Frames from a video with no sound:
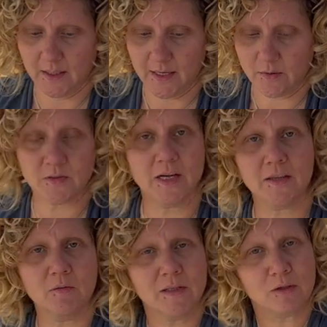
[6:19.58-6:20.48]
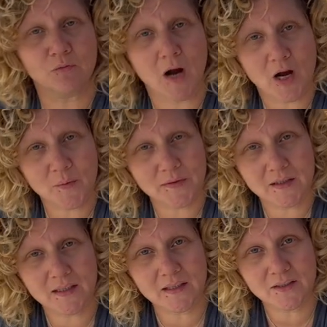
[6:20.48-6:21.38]
There's nothing really wrong with
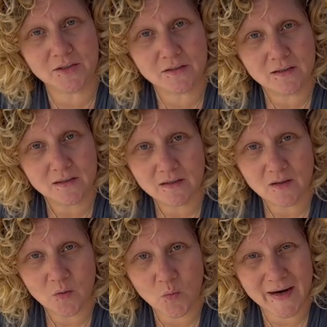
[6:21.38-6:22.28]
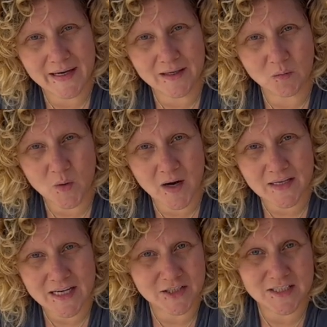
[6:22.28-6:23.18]
the way it
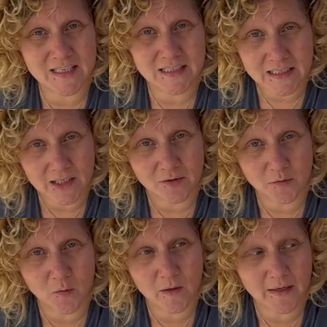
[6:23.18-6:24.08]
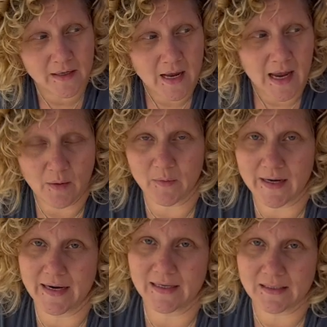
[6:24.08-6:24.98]
was. I just didn't care for it. And when
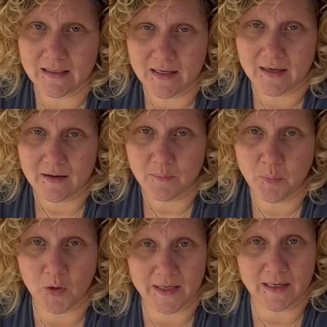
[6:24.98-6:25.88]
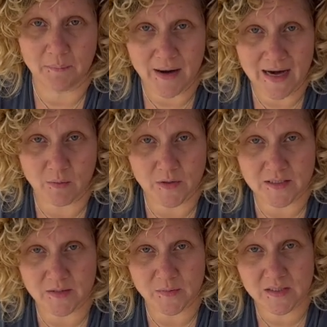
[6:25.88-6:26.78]
I put it in backwards
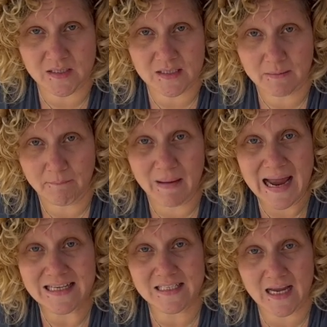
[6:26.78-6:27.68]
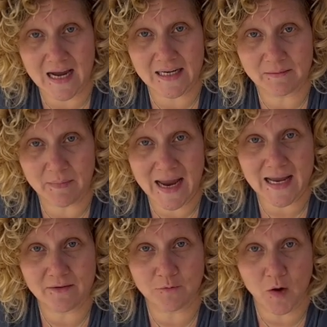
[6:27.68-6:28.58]
and it was matte side,
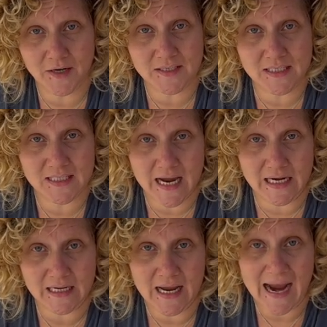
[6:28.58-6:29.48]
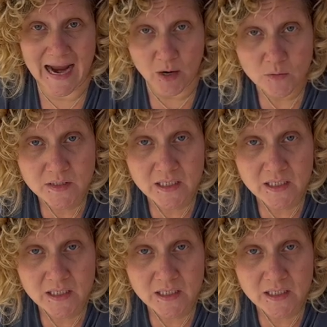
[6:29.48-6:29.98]
matte frosted side out,